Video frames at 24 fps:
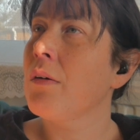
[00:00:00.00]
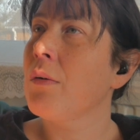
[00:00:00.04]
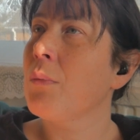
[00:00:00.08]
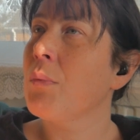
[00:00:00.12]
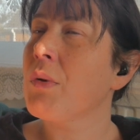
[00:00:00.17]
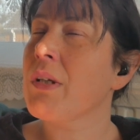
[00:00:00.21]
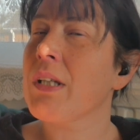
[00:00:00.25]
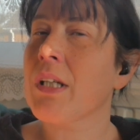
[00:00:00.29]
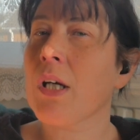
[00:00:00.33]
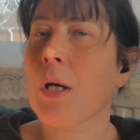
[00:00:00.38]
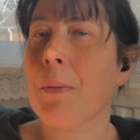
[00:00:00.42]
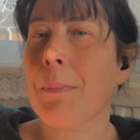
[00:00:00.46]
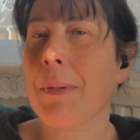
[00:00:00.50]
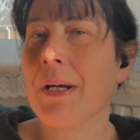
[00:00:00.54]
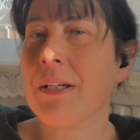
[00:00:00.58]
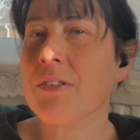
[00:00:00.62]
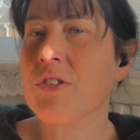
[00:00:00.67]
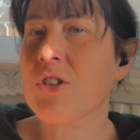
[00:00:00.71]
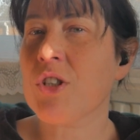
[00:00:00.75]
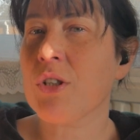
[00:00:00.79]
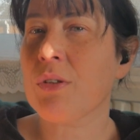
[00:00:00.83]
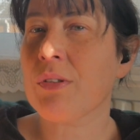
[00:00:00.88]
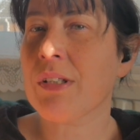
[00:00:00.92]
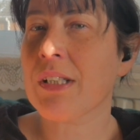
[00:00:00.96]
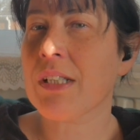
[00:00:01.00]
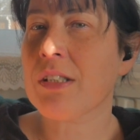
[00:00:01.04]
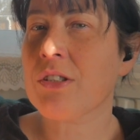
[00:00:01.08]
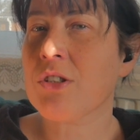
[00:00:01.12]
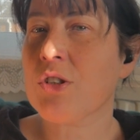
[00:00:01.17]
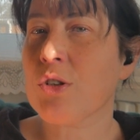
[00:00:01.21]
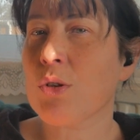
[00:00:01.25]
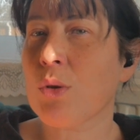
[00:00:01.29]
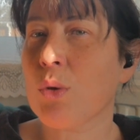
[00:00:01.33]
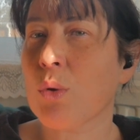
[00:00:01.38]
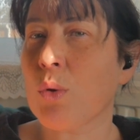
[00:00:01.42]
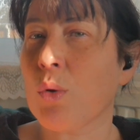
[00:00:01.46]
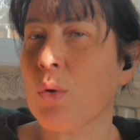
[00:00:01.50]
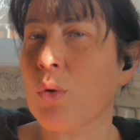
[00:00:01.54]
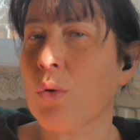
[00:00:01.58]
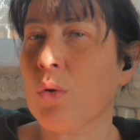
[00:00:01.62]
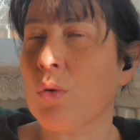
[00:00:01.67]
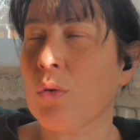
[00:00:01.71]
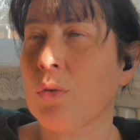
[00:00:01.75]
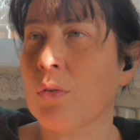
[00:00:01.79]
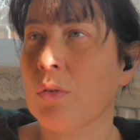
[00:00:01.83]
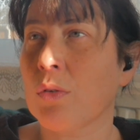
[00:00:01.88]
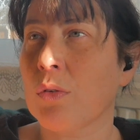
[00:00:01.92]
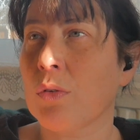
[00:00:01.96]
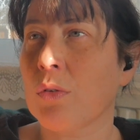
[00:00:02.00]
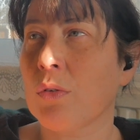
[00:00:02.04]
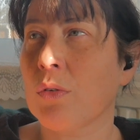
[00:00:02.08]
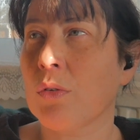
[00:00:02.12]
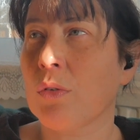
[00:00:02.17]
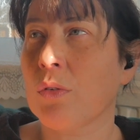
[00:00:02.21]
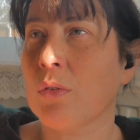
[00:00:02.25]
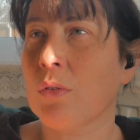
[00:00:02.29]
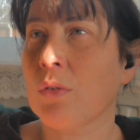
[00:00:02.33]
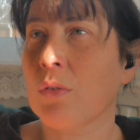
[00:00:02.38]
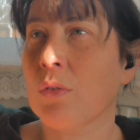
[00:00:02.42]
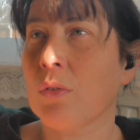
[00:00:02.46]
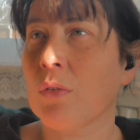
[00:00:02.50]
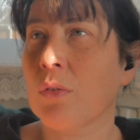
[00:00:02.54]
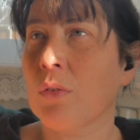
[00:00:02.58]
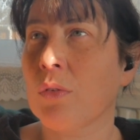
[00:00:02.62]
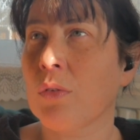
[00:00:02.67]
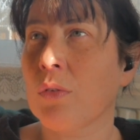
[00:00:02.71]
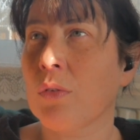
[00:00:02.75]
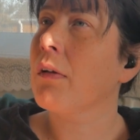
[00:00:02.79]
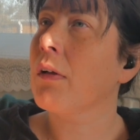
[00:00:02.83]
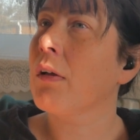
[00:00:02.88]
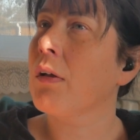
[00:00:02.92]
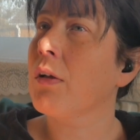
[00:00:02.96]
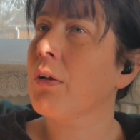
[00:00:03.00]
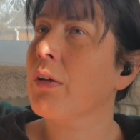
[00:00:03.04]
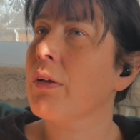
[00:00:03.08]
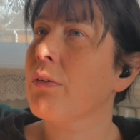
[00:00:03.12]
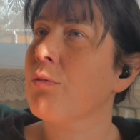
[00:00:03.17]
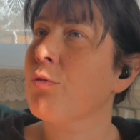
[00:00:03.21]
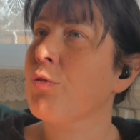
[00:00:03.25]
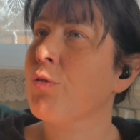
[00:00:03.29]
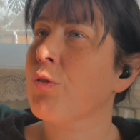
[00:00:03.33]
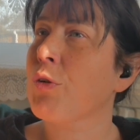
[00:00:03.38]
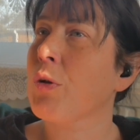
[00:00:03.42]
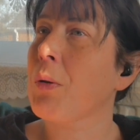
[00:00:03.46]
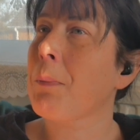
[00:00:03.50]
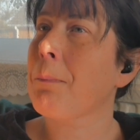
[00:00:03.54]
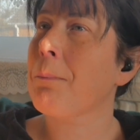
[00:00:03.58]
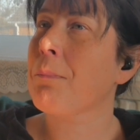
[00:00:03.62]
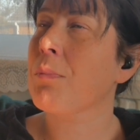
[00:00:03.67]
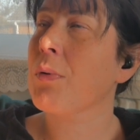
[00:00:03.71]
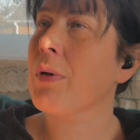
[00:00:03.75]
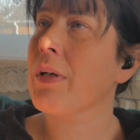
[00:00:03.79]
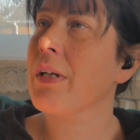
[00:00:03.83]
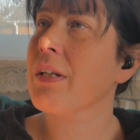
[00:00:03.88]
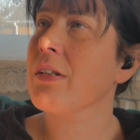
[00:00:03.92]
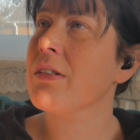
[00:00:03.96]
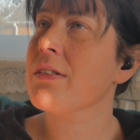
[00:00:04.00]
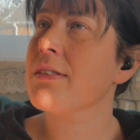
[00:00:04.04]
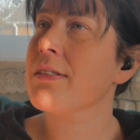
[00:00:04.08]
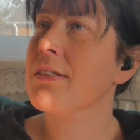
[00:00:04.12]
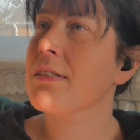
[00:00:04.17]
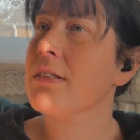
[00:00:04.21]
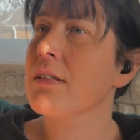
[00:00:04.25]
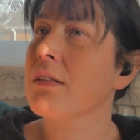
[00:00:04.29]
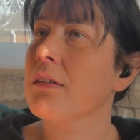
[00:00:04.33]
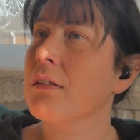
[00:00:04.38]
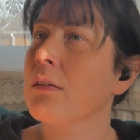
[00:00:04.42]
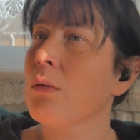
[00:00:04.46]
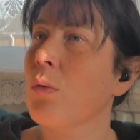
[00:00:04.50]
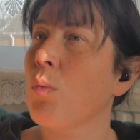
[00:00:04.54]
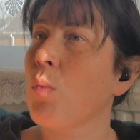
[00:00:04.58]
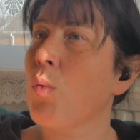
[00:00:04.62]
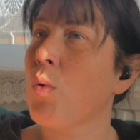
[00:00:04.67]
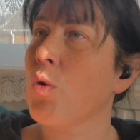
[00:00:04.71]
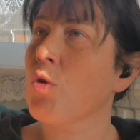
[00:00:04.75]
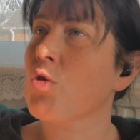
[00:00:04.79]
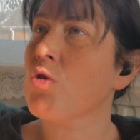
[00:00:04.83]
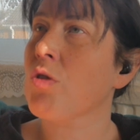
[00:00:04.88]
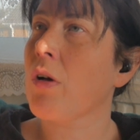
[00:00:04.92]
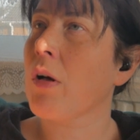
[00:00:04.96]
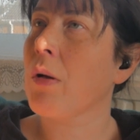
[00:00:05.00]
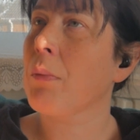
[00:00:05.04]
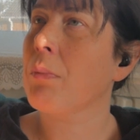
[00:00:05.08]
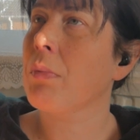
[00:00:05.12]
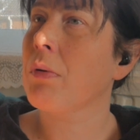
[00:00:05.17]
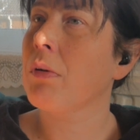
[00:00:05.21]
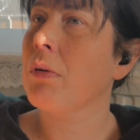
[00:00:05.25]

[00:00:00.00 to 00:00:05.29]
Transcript: Would he go back to uni to do law? i has been touching a year. And looking through Brick's wardrobe.